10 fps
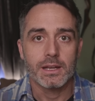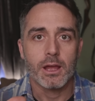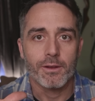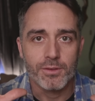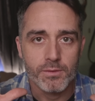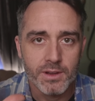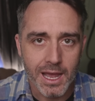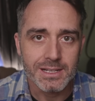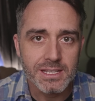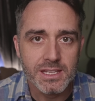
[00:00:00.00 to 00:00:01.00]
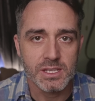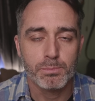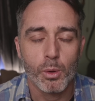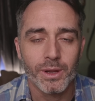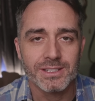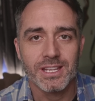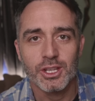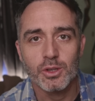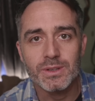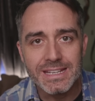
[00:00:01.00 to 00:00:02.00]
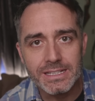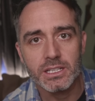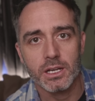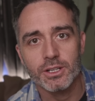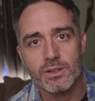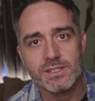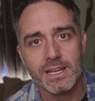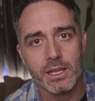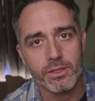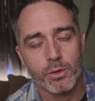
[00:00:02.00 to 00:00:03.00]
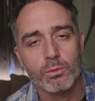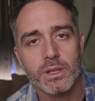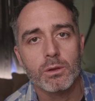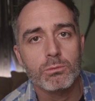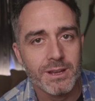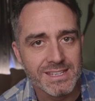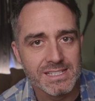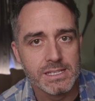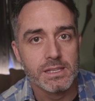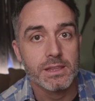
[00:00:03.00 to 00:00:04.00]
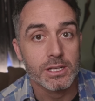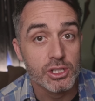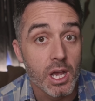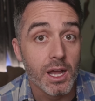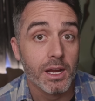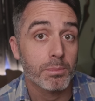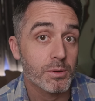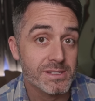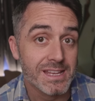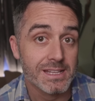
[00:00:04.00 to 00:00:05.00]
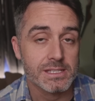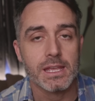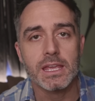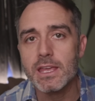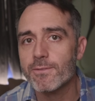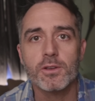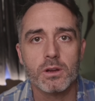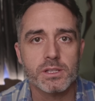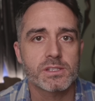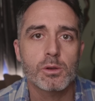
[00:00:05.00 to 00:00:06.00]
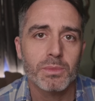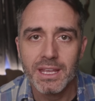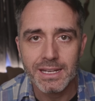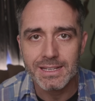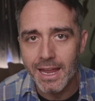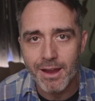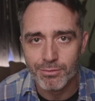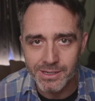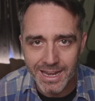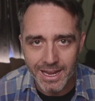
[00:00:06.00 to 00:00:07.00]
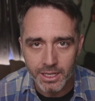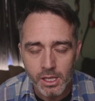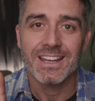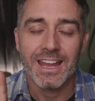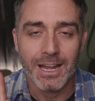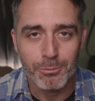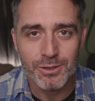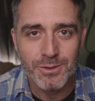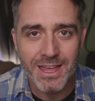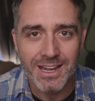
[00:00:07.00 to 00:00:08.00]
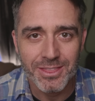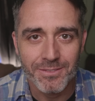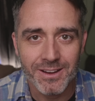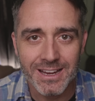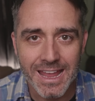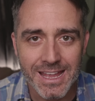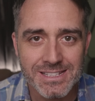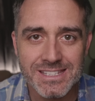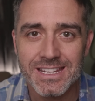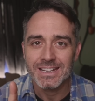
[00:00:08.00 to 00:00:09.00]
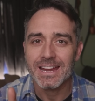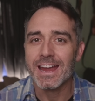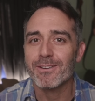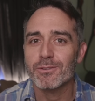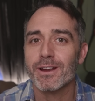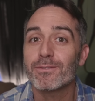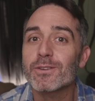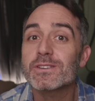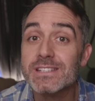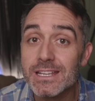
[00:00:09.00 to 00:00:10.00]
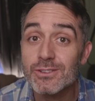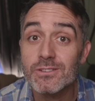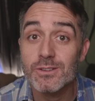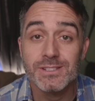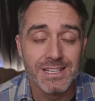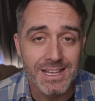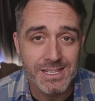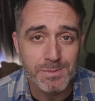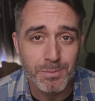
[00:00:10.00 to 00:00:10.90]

Now, if you've got to this point, you need to understand the real risks that chaga presents if you're consuming it every day. And I'm gonna do that at the very end after I first introduce today's